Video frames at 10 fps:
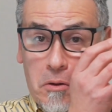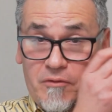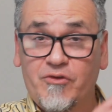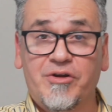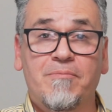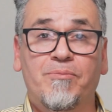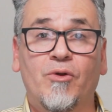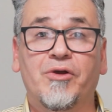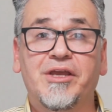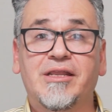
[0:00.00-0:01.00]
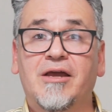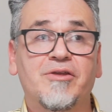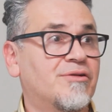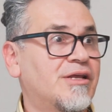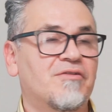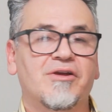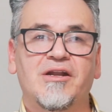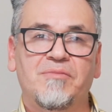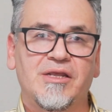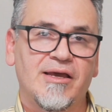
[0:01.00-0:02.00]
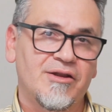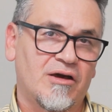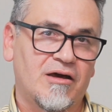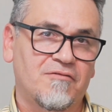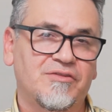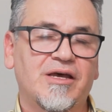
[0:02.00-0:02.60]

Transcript: If you're an employee, that you're never going to be laid off,